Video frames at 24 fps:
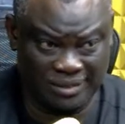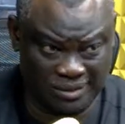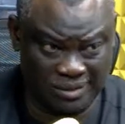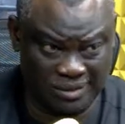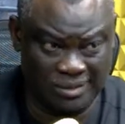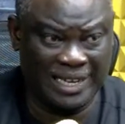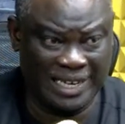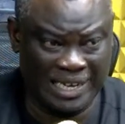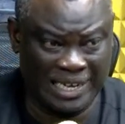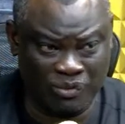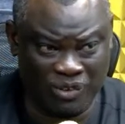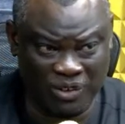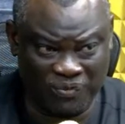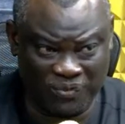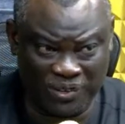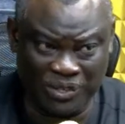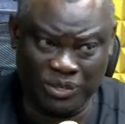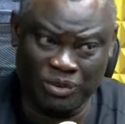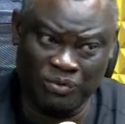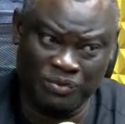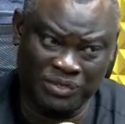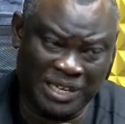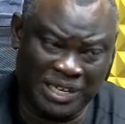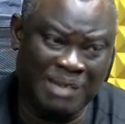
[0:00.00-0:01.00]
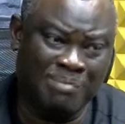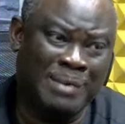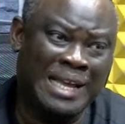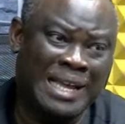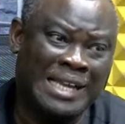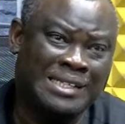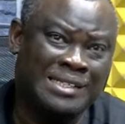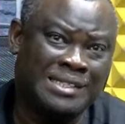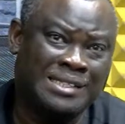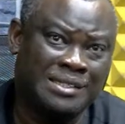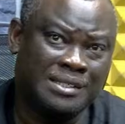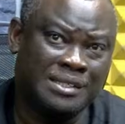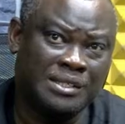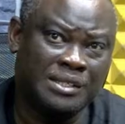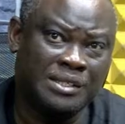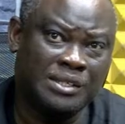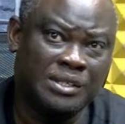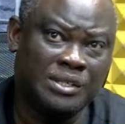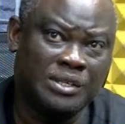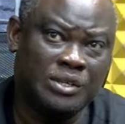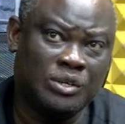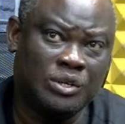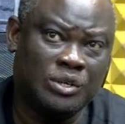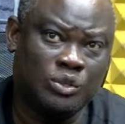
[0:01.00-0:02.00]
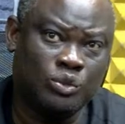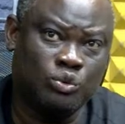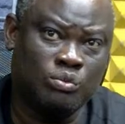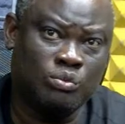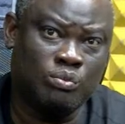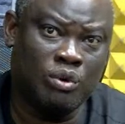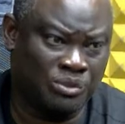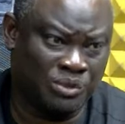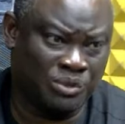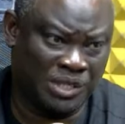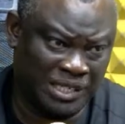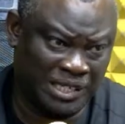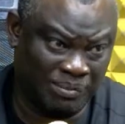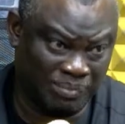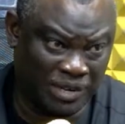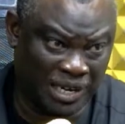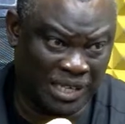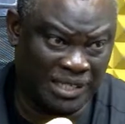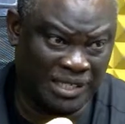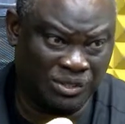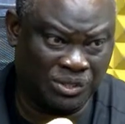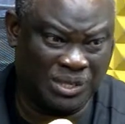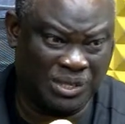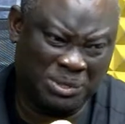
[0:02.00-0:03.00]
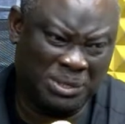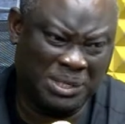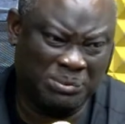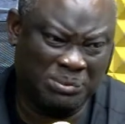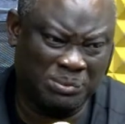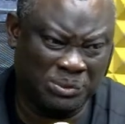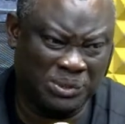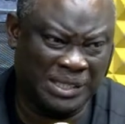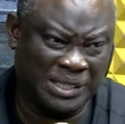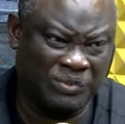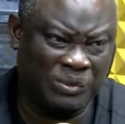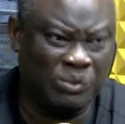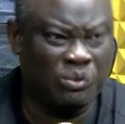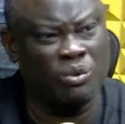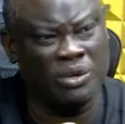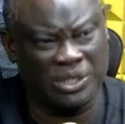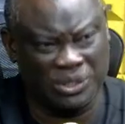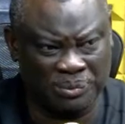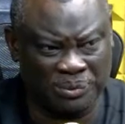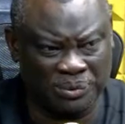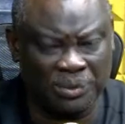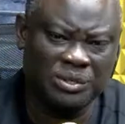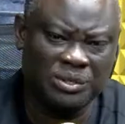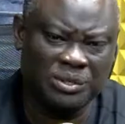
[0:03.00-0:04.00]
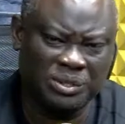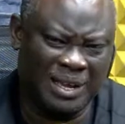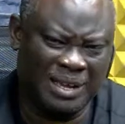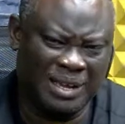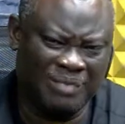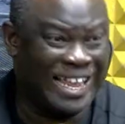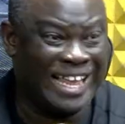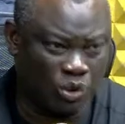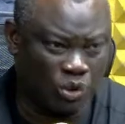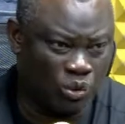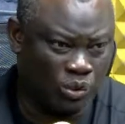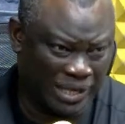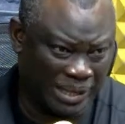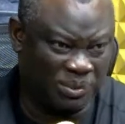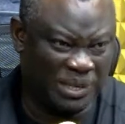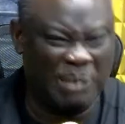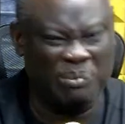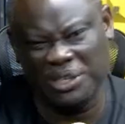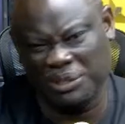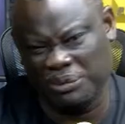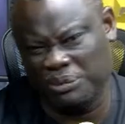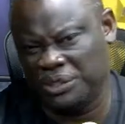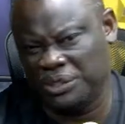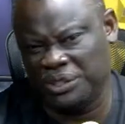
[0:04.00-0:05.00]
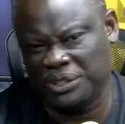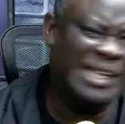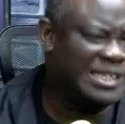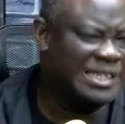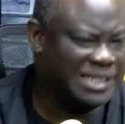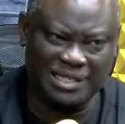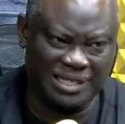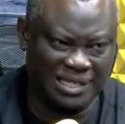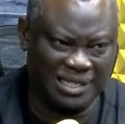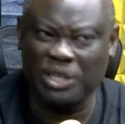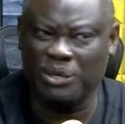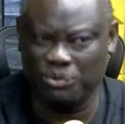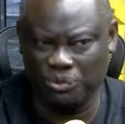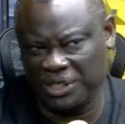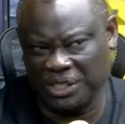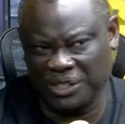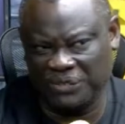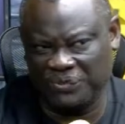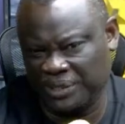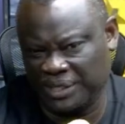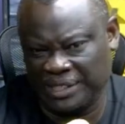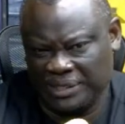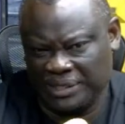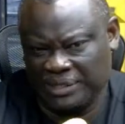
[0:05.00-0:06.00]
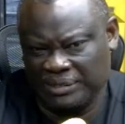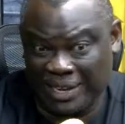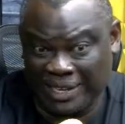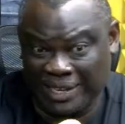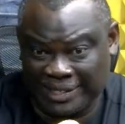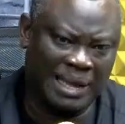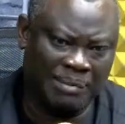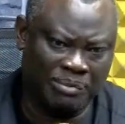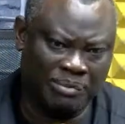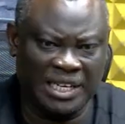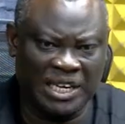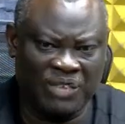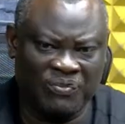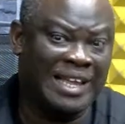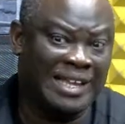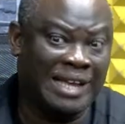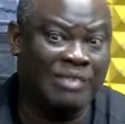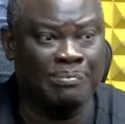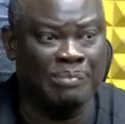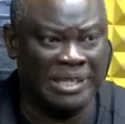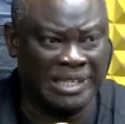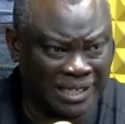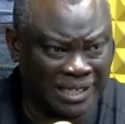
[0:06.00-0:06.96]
the professor of JAM might do more images. Some people do some sort of fun looking. I'm sure this is I'm doing what is just fun like